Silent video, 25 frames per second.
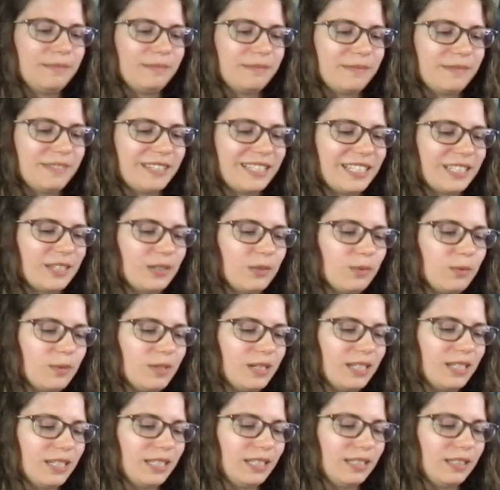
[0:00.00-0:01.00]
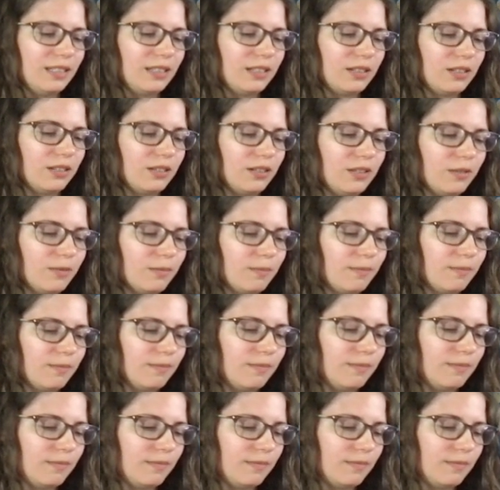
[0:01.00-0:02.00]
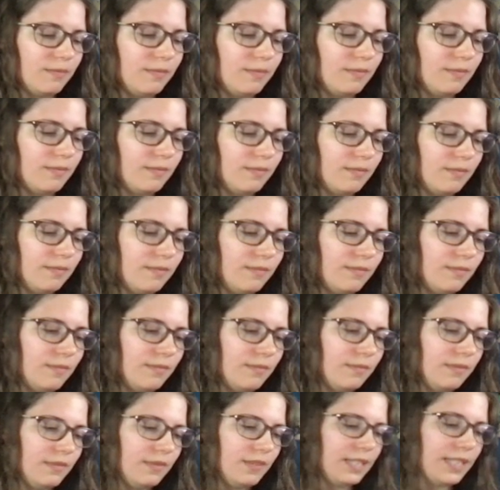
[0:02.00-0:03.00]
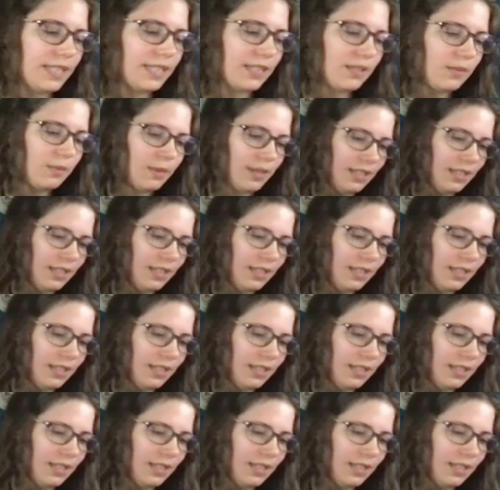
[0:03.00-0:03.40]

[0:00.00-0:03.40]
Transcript: This one? Nope. This one.